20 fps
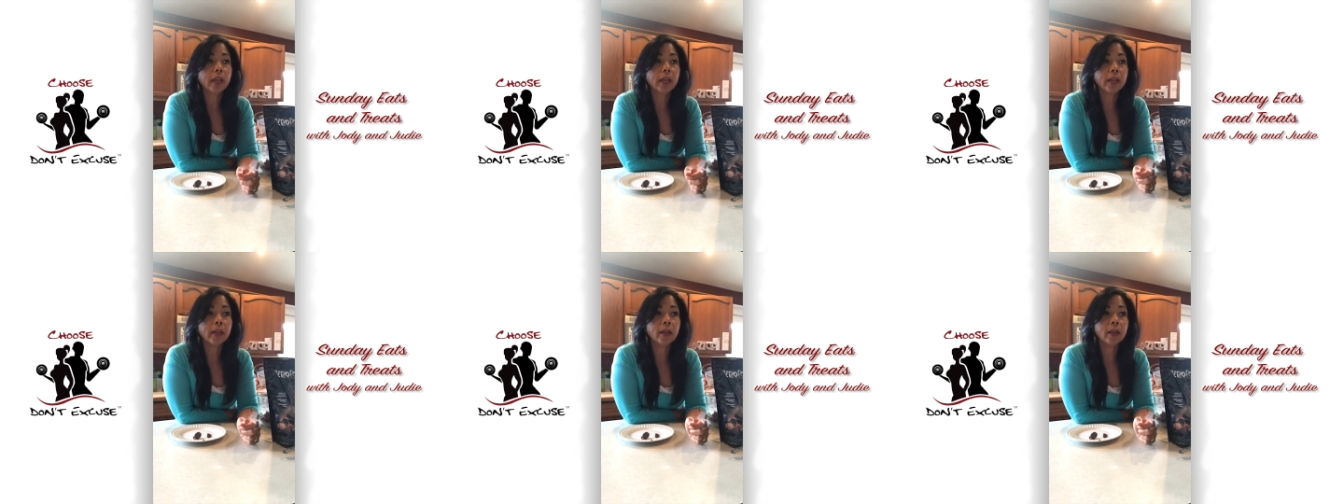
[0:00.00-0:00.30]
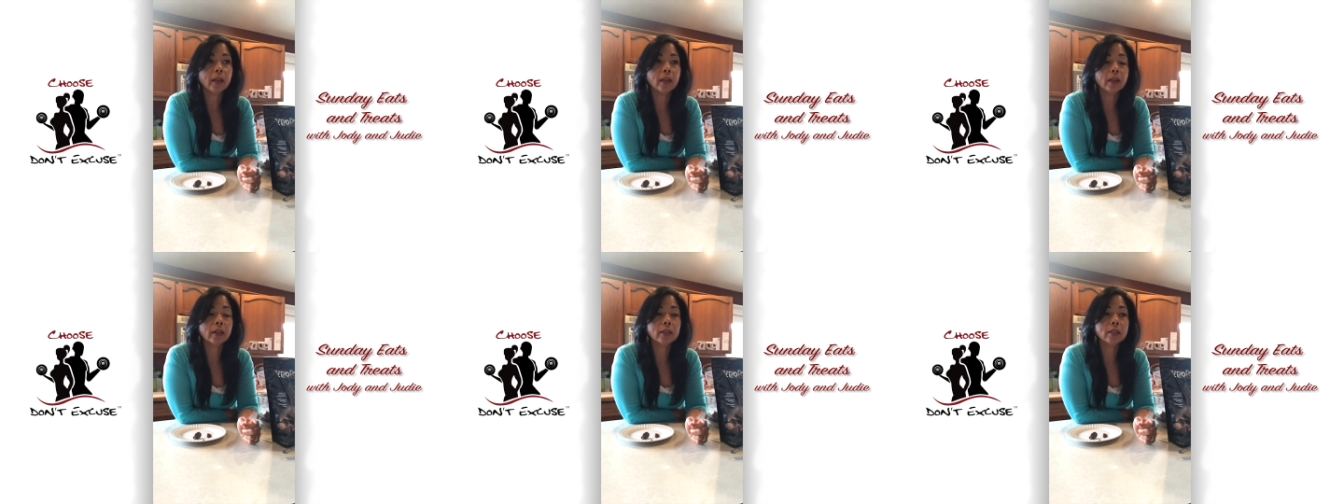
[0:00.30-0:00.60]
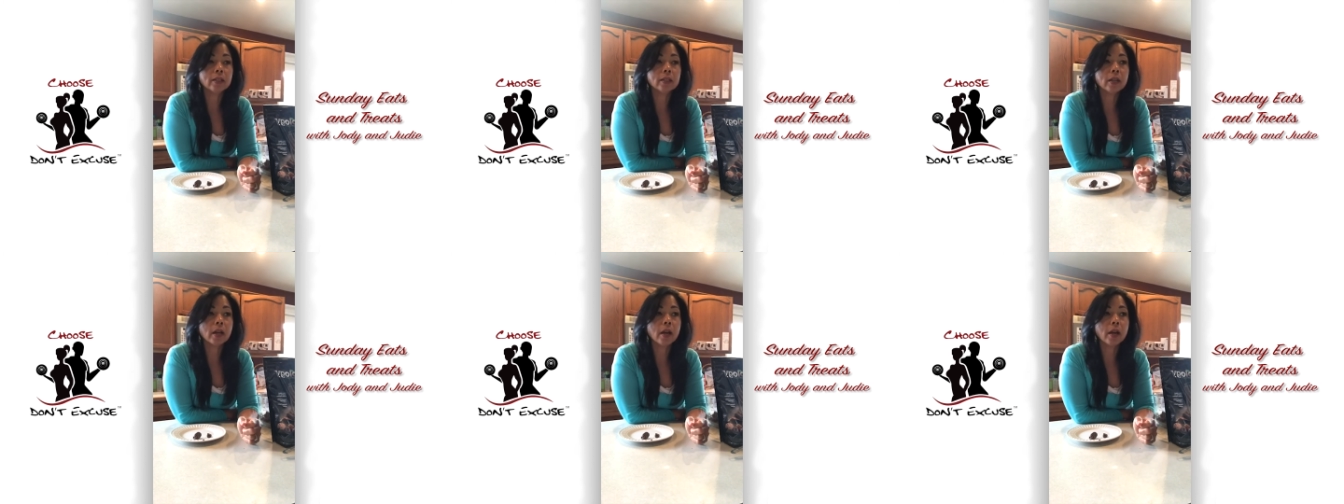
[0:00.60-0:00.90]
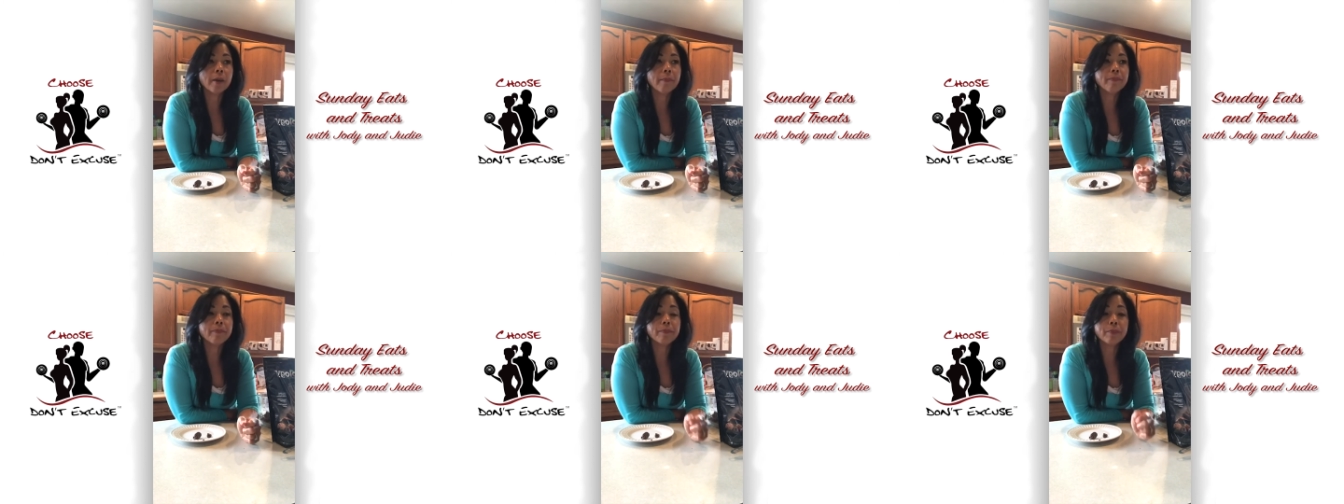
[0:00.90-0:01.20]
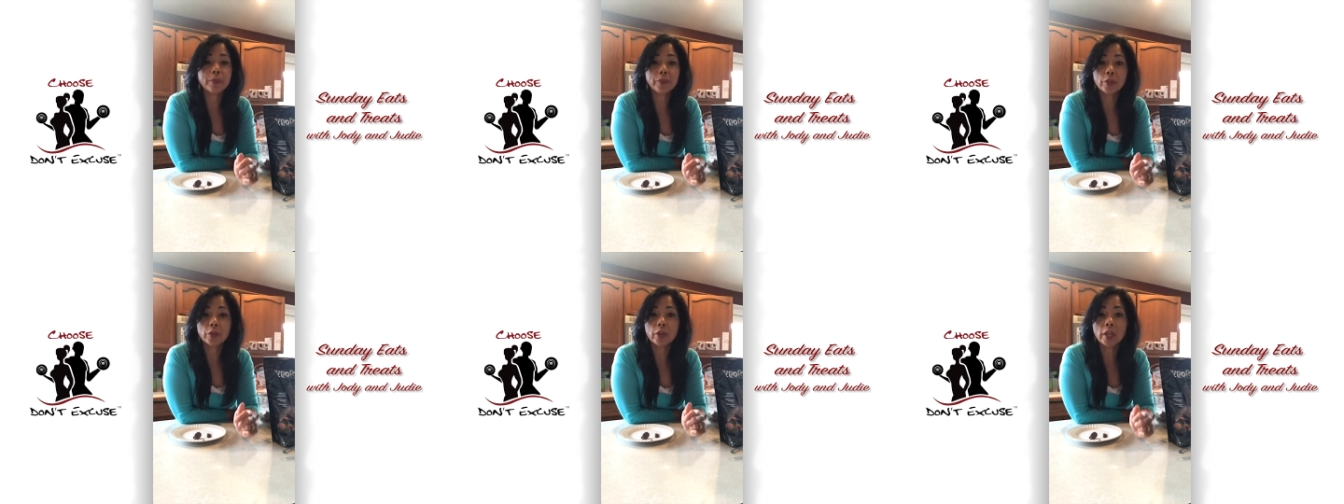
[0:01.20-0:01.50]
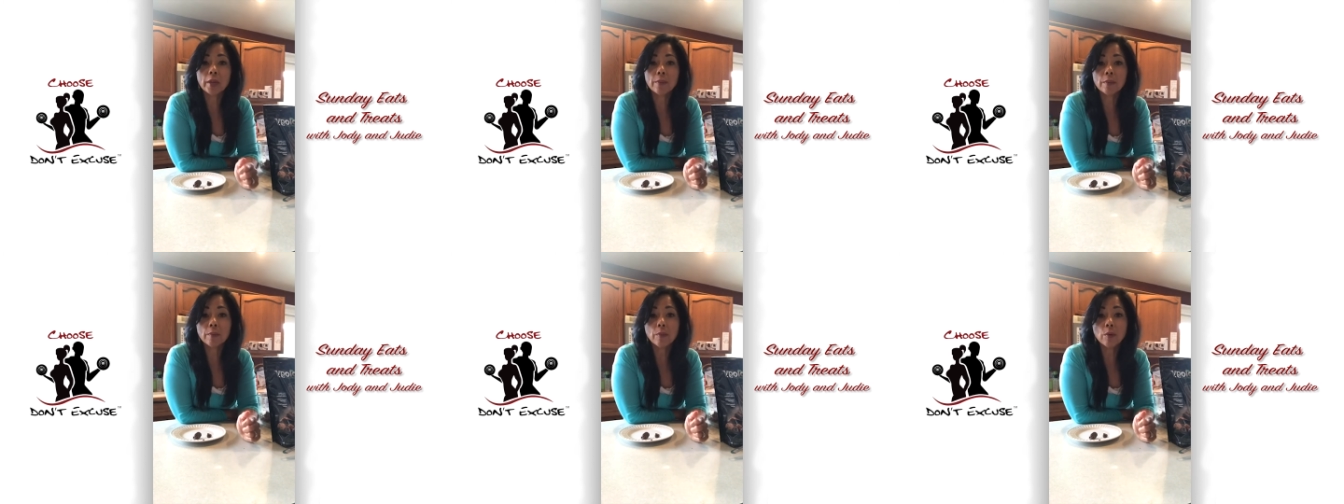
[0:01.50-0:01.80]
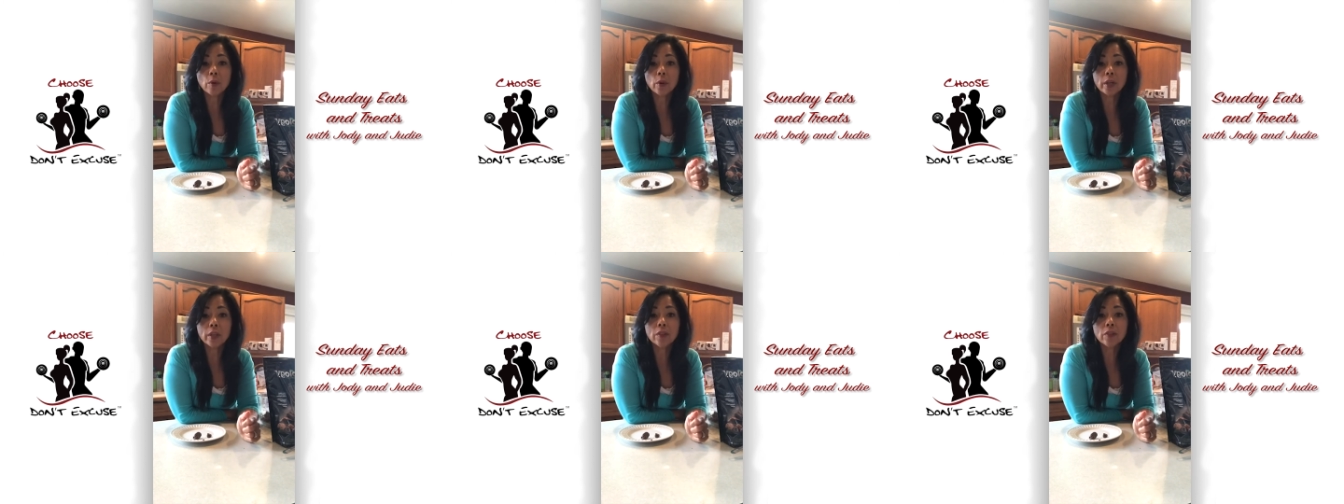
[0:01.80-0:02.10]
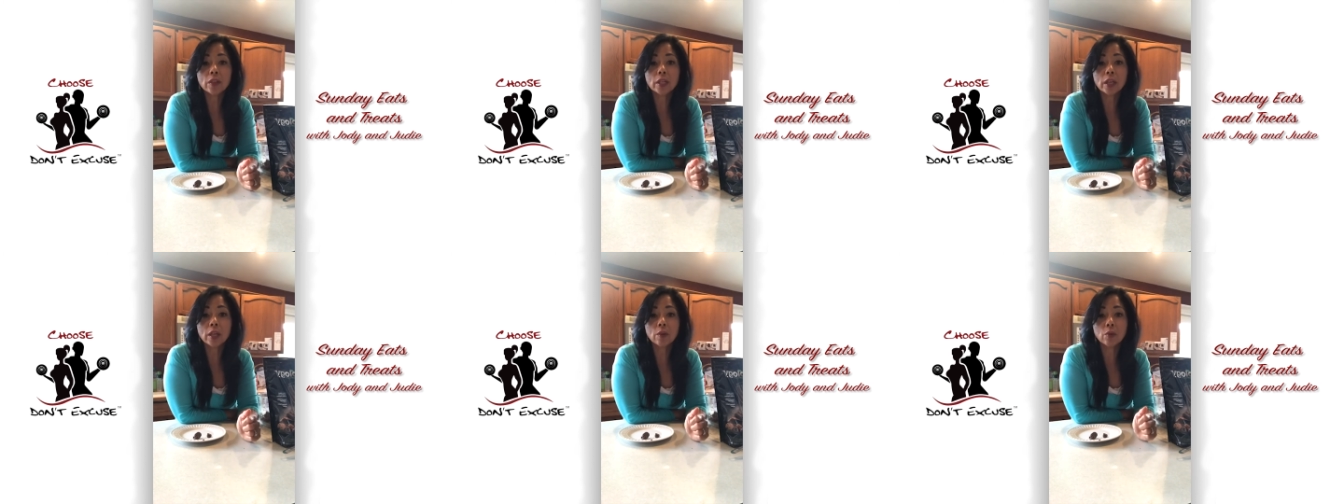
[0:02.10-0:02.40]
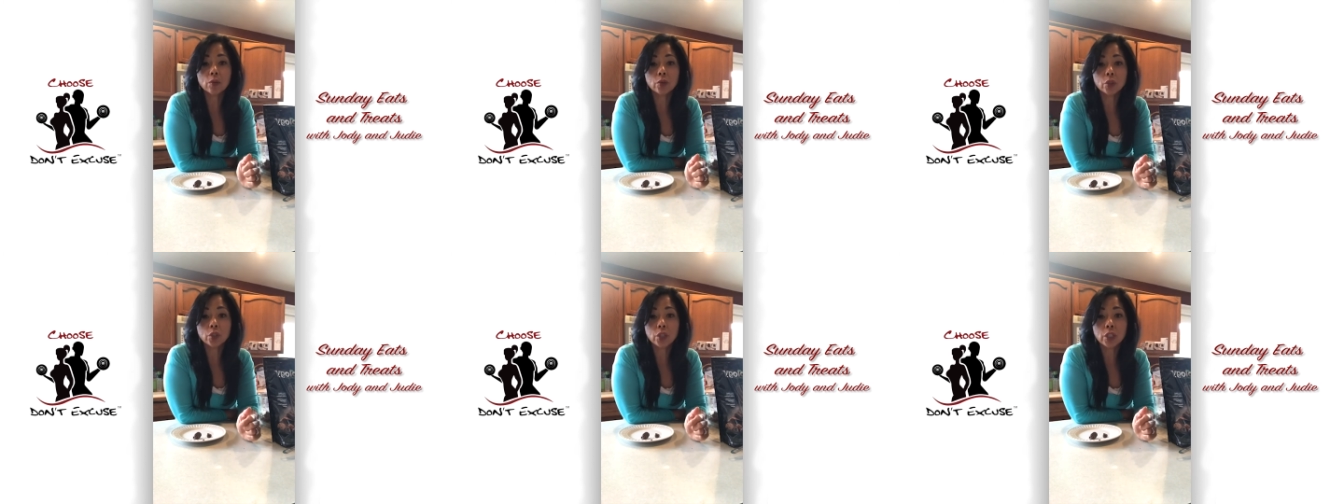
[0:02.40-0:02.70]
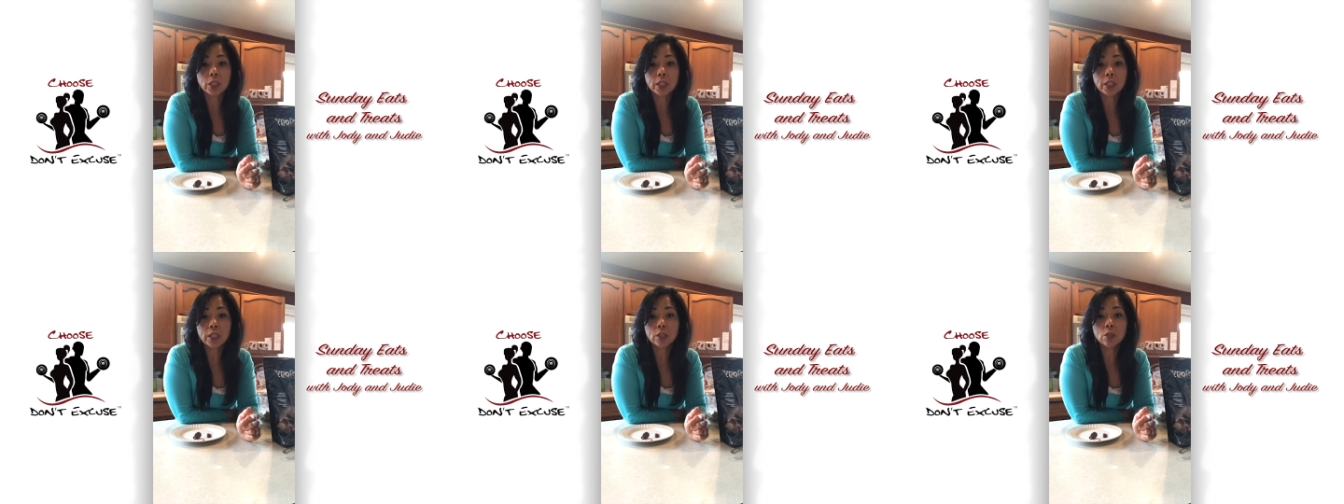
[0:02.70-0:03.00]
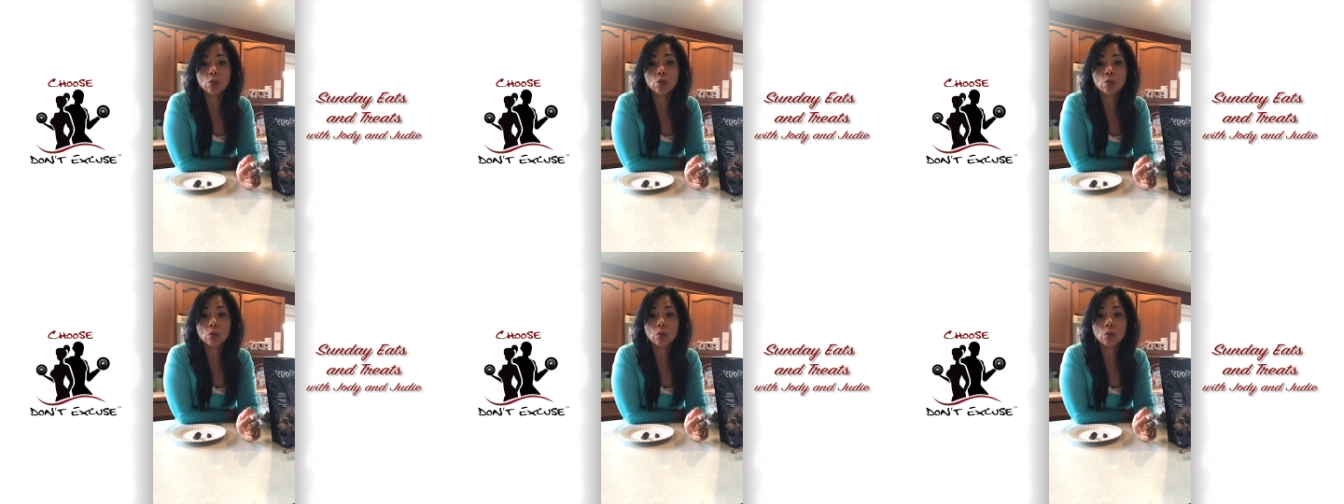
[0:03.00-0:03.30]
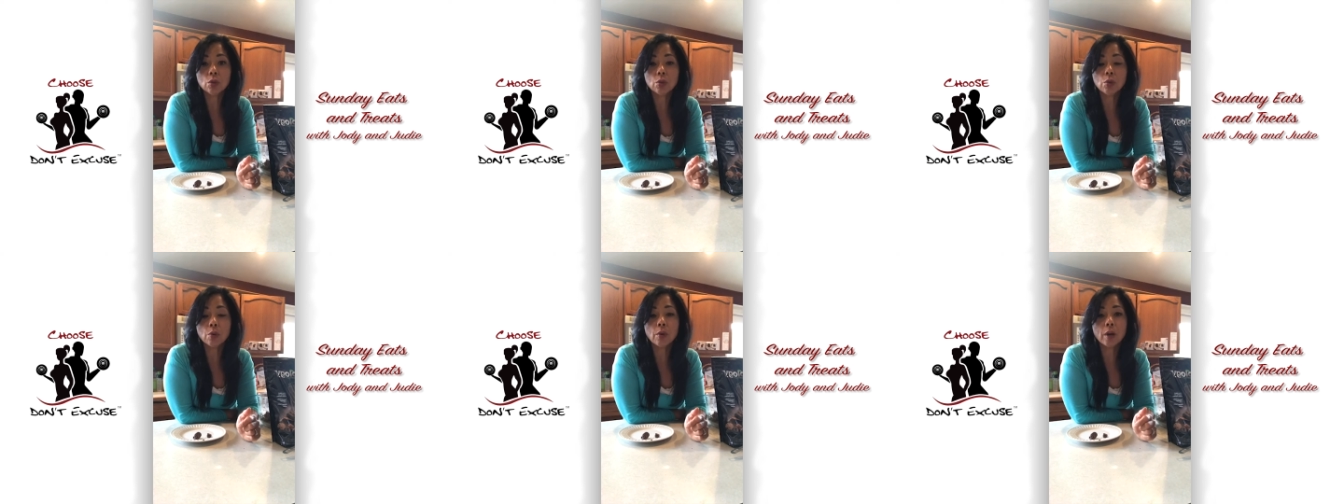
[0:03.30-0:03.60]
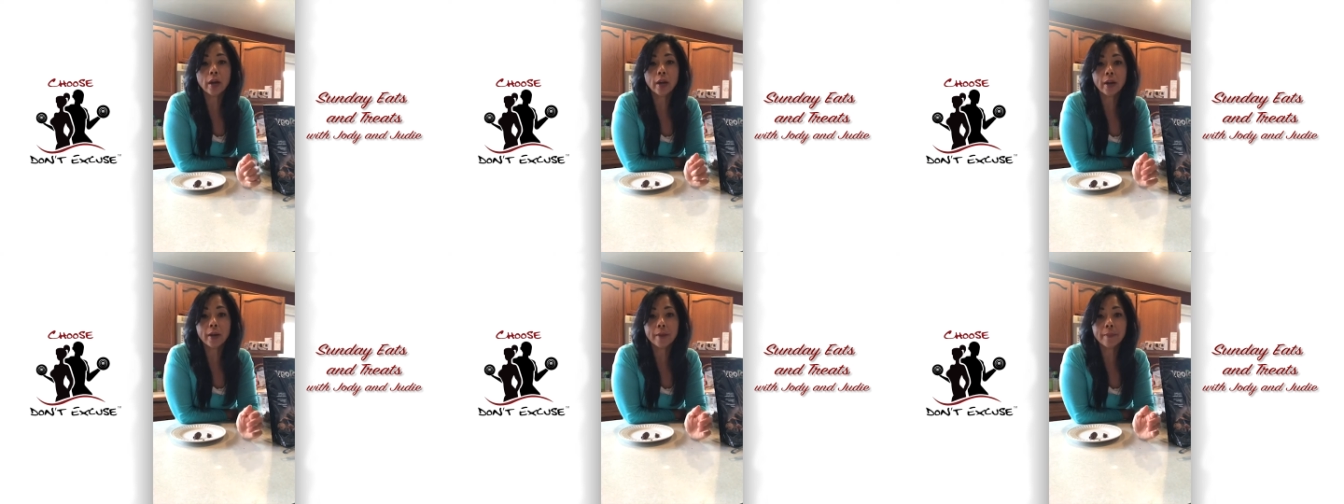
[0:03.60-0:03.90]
And but there came a point that she needed to